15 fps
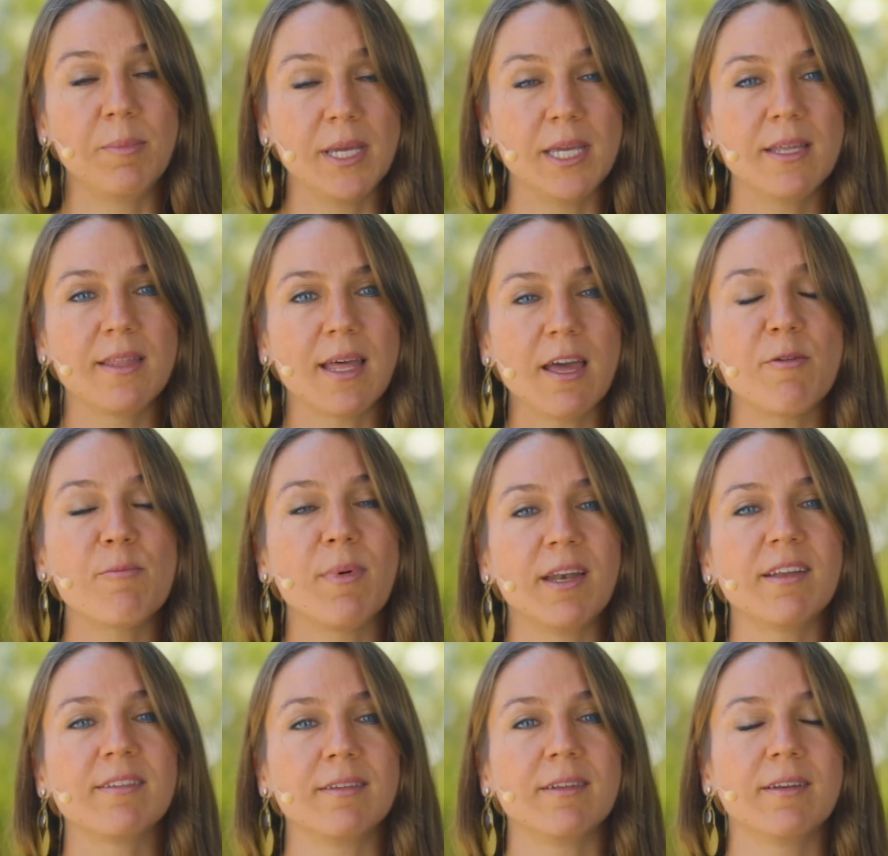be that
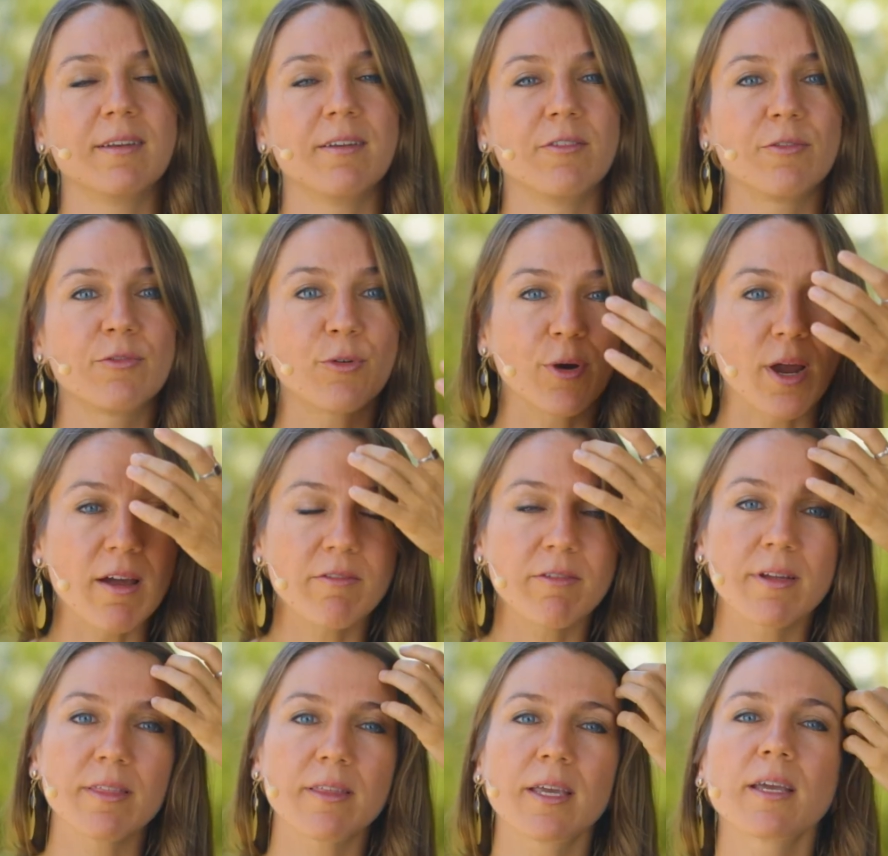medicine for
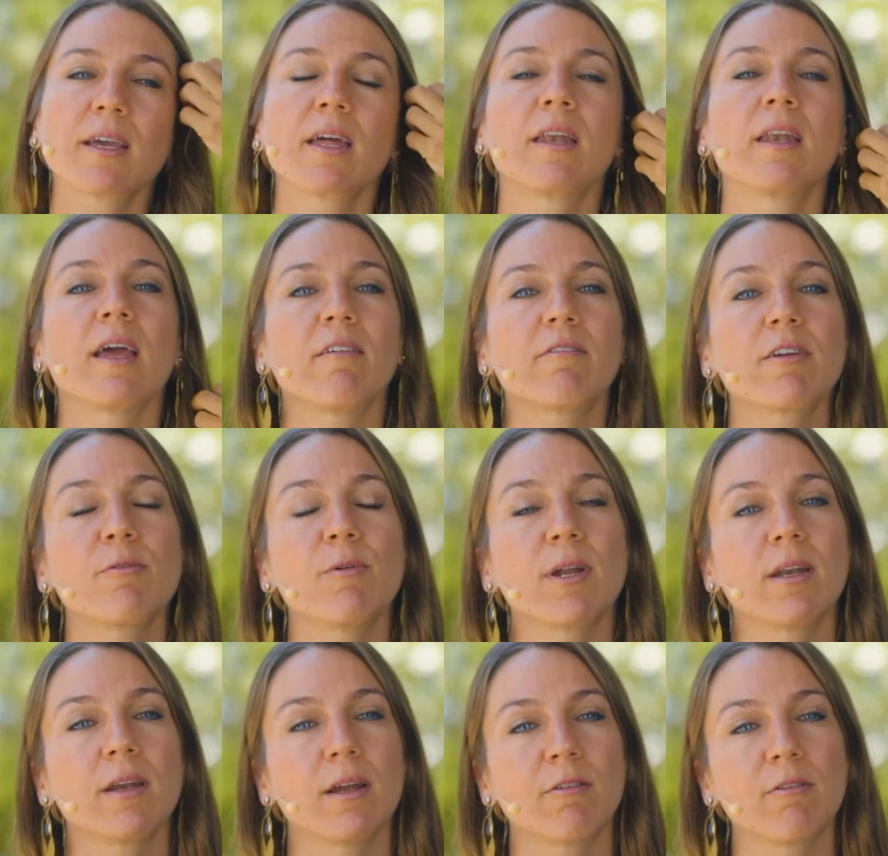everything and
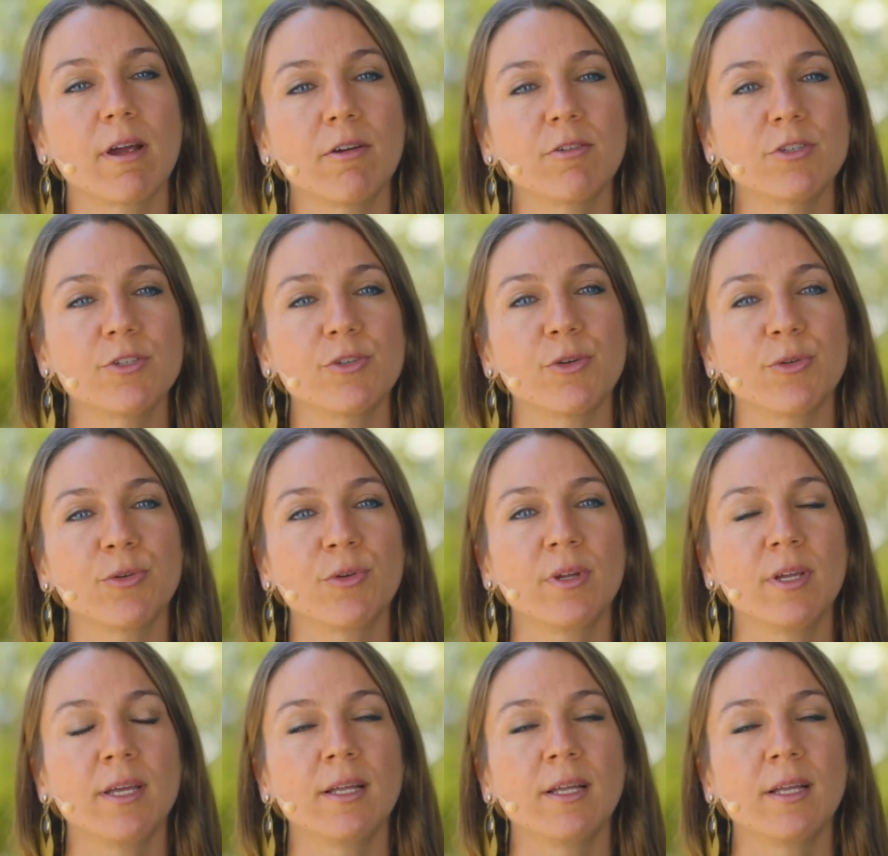everyone around you.